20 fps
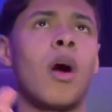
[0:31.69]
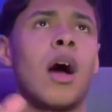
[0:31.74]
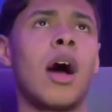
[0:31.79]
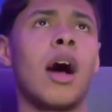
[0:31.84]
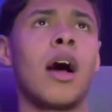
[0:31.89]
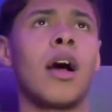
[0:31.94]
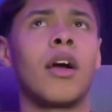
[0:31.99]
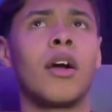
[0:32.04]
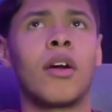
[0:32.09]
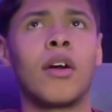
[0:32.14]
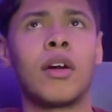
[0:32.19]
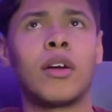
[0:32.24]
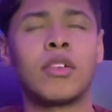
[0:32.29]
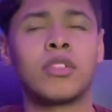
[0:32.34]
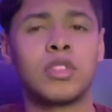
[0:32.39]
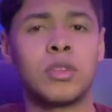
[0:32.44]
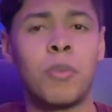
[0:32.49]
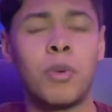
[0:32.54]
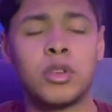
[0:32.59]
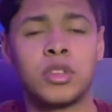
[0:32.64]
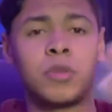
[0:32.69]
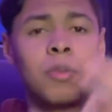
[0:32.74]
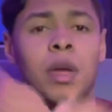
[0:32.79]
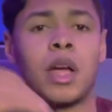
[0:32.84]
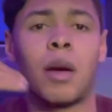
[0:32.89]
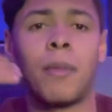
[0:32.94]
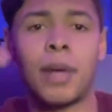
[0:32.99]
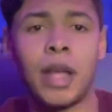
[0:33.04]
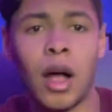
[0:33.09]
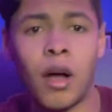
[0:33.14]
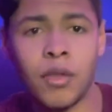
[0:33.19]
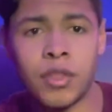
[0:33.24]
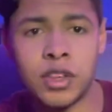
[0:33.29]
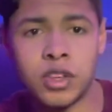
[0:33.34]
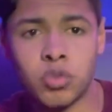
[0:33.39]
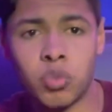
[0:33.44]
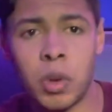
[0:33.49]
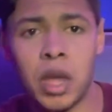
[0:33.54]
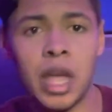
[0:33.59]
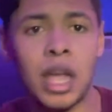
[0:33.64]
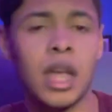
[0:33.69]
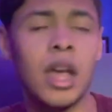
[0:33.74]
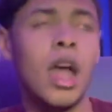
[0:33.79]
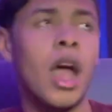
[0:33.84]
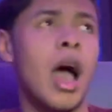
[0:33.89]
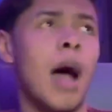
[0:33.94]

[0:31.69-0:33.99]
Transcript: are supposed to be coming out this week,